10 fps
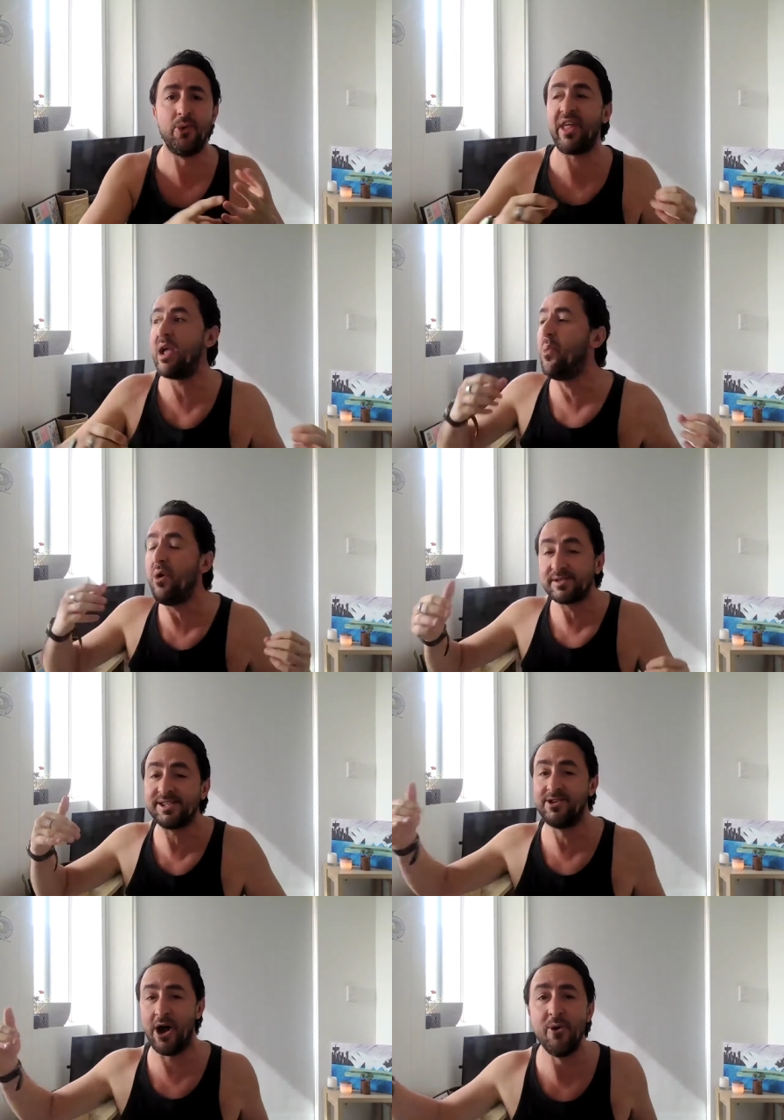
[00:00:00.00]
what they want
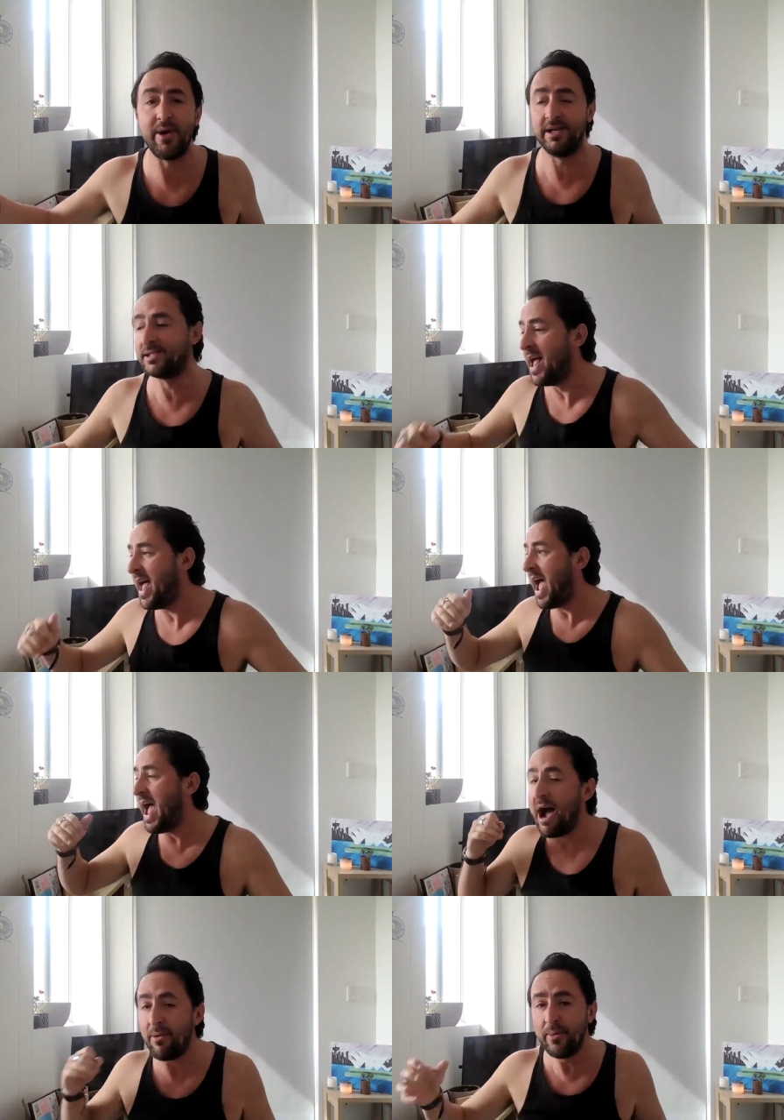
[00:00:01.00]
to know is
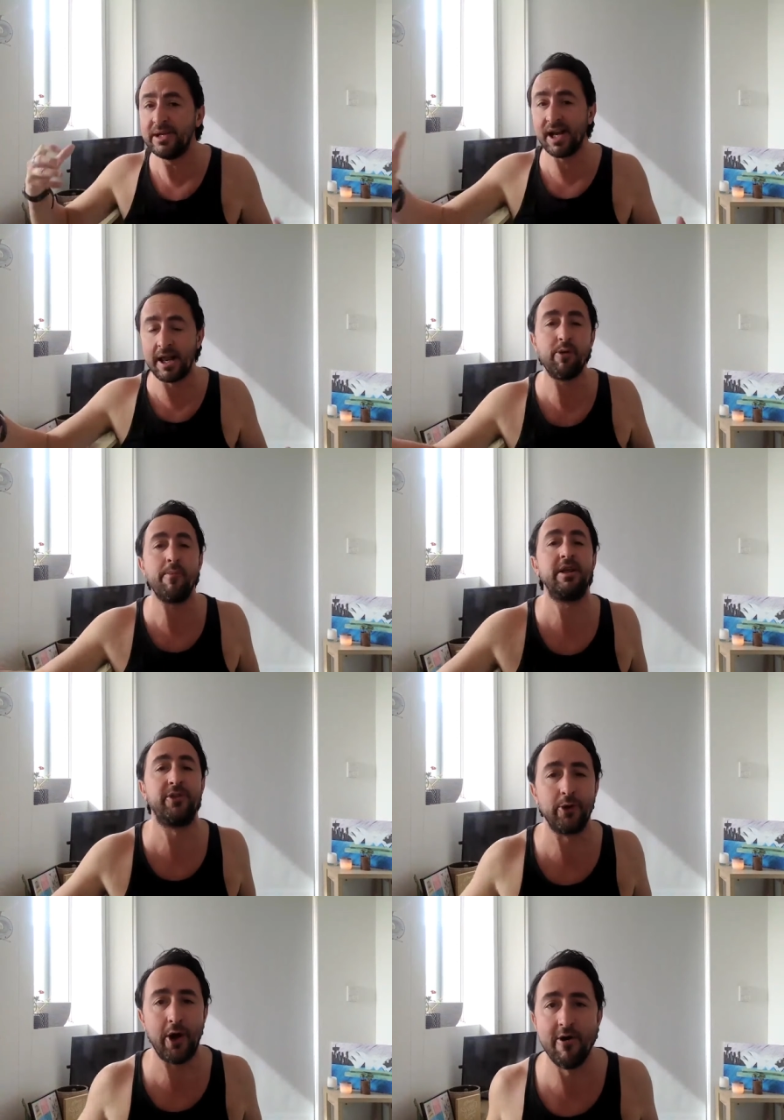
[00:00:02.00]
how are we selling property
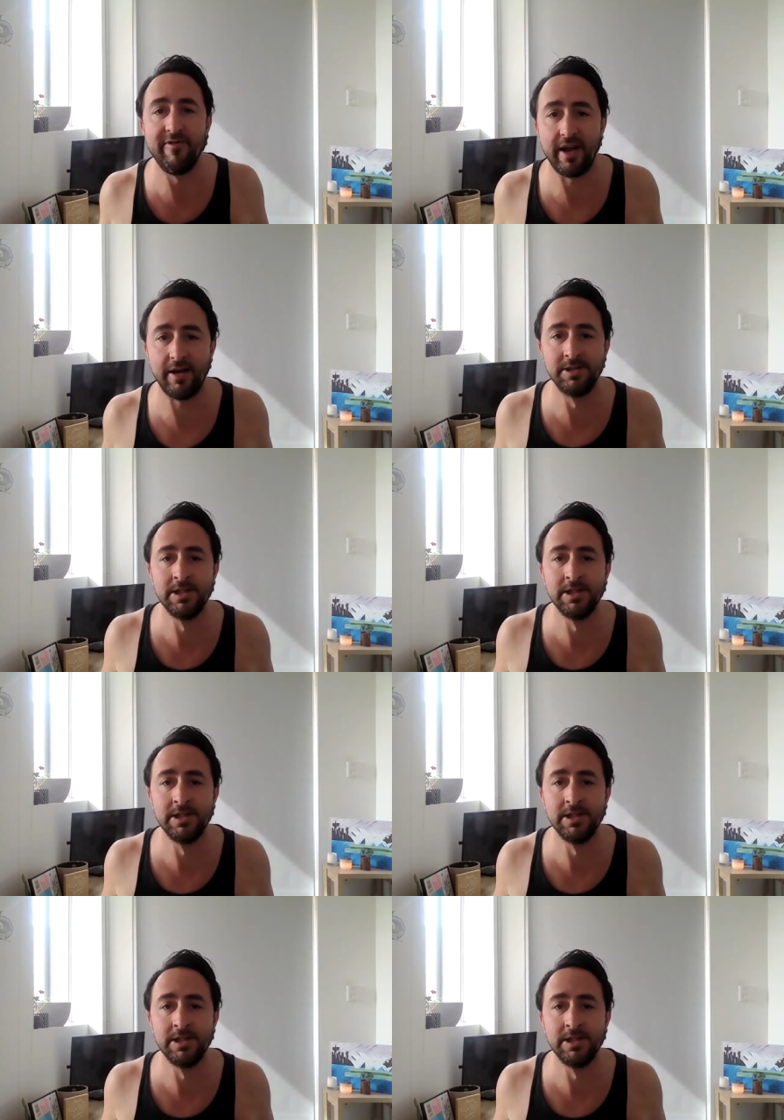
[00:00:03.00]
through COVID?